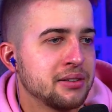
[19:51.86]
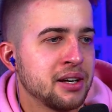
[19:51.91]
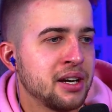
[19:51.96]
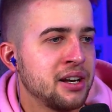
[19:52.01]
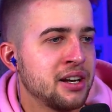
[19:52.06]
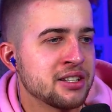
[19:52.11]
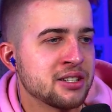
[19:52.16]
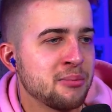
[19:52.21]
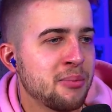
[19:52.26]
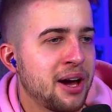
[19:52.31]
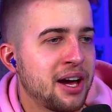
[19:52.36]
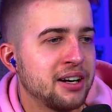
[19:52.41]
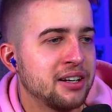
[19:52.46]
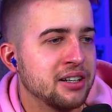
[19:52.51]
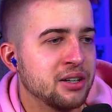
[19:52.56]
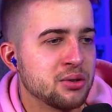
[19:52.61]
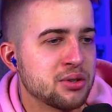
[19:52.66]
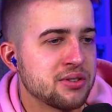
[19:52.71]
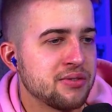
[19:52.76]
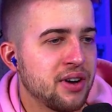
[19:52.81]
It doesn't matter,
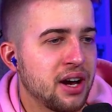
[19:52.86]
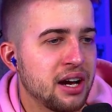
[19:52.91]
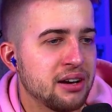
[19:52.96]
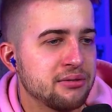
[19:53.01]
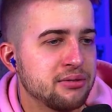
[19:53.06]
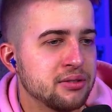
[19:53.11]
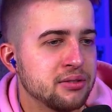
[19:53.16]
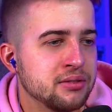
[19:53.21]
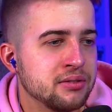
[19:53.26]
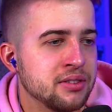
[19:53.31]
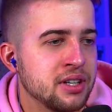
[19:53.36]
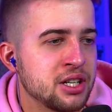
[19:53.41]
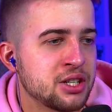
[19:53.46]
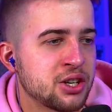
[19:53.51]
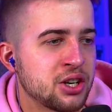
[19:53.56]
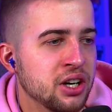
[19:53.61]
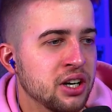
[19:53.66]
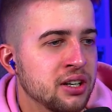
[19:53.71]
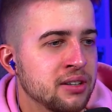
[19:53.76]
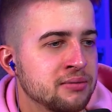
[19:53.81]
he'll survive.
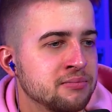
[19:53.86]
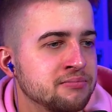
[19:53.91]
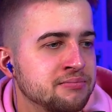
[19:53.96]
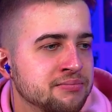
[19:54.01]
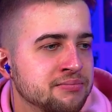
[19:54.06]
He's good.